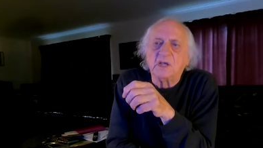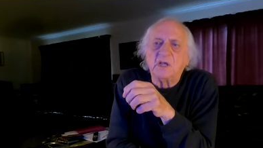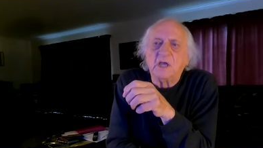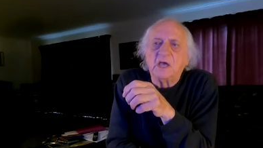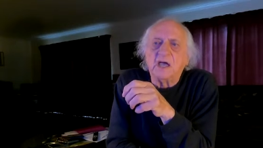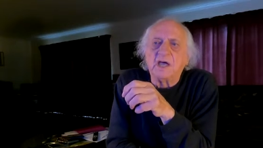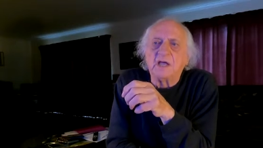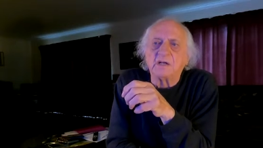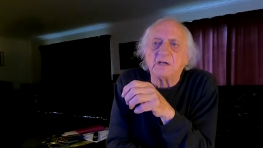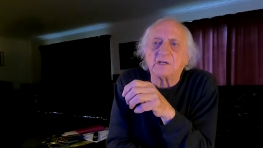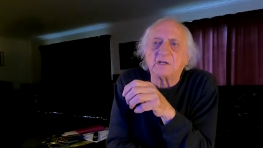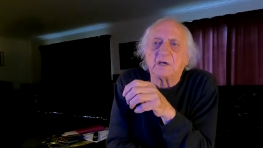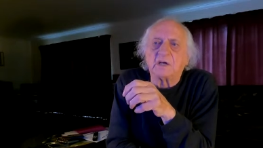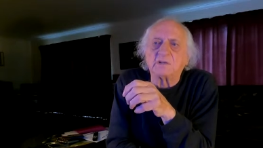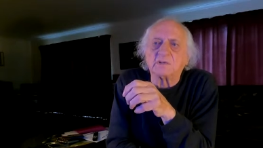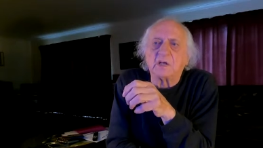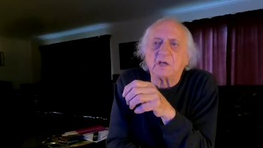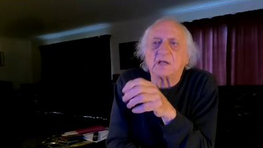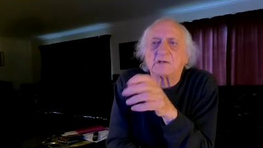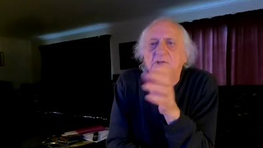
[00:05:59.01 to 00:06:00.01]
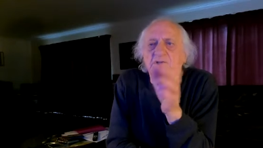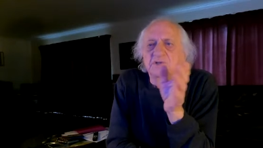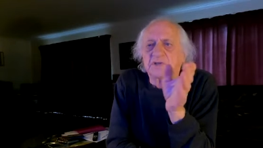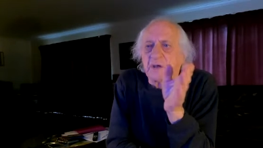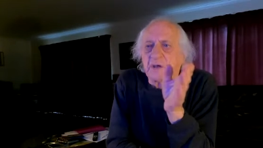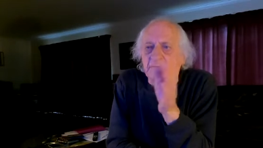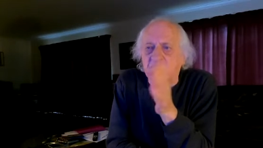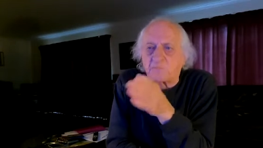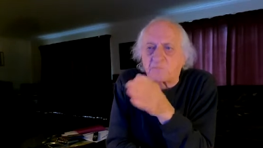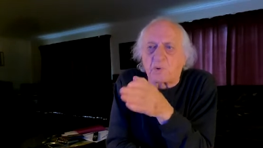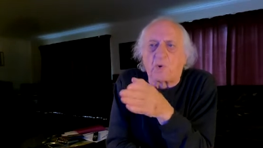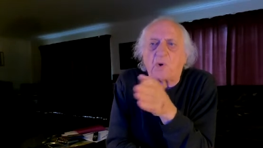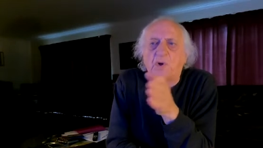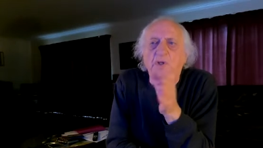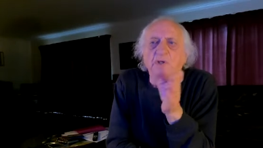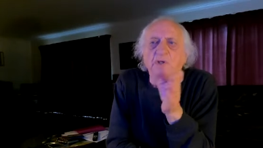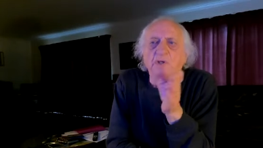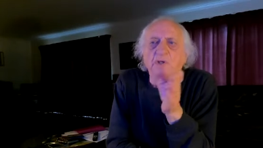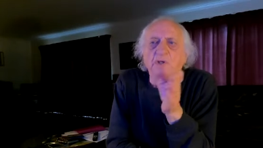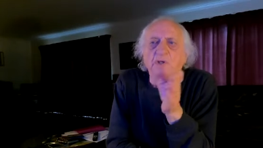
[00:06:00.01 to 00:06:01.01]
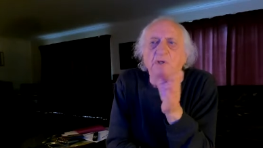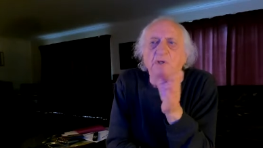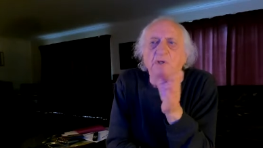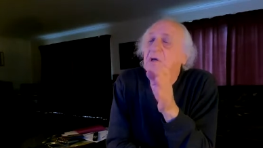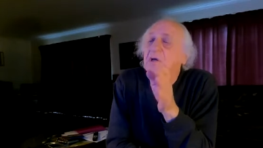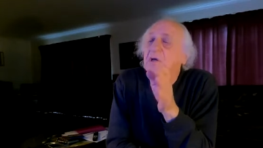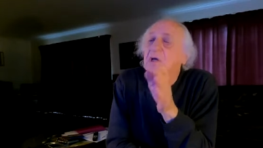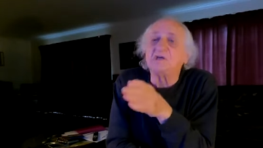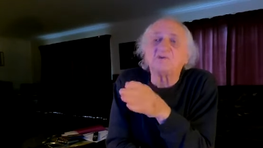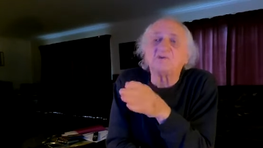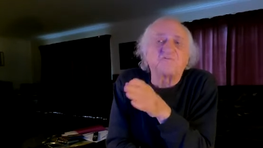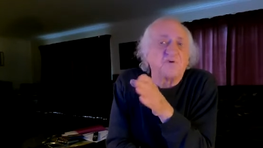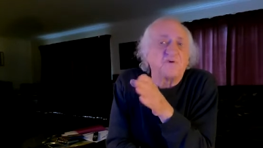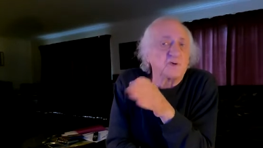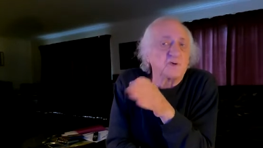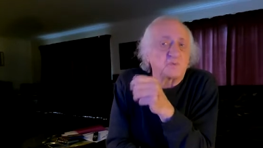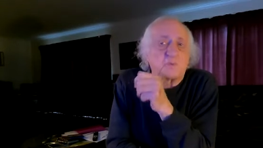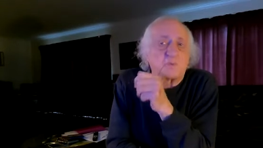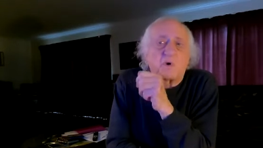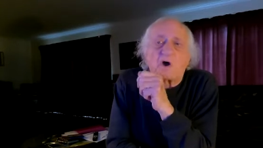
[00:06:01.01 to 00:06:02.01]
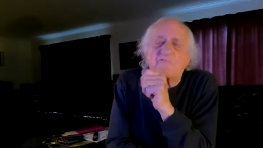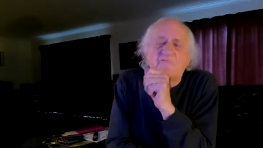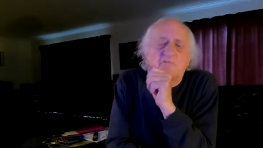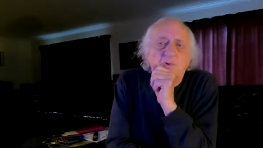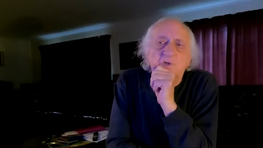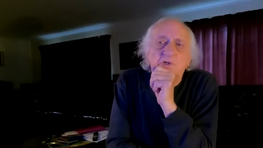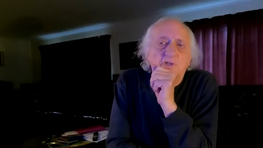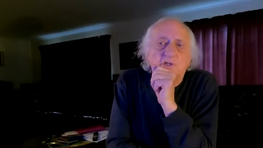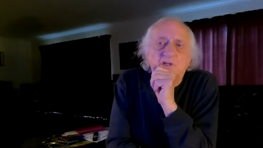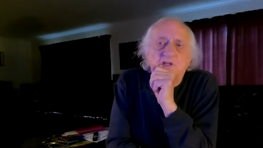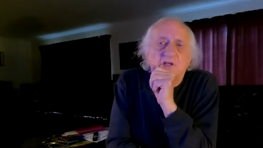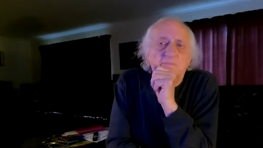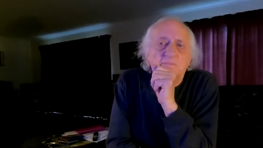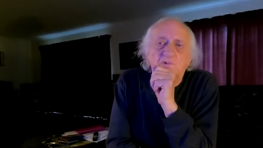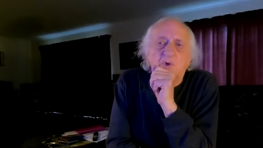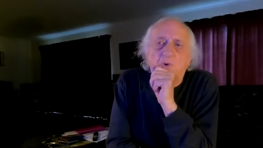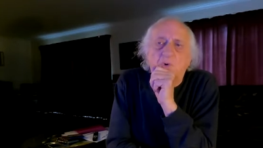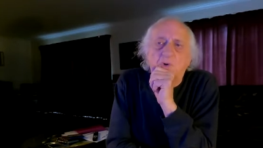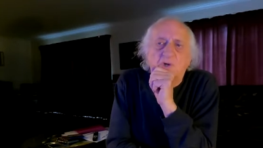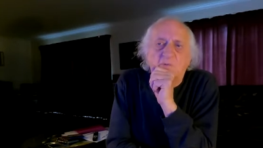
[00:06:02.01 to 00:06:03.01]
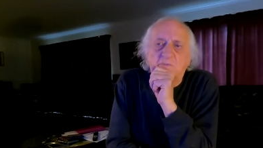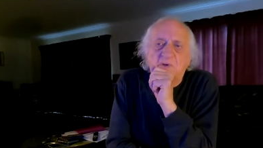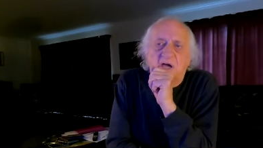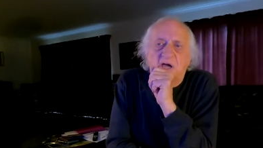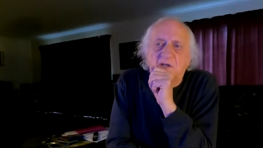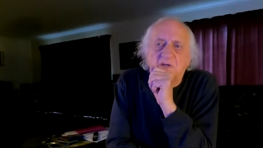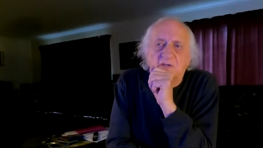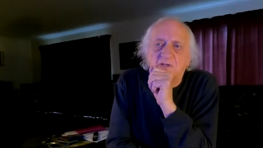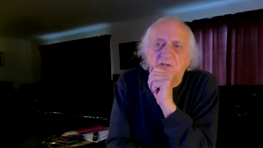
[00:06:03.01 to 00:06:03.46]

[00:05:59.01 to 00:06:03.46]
And uh, at some point, uh, his first wife wouldn't let him talk about his,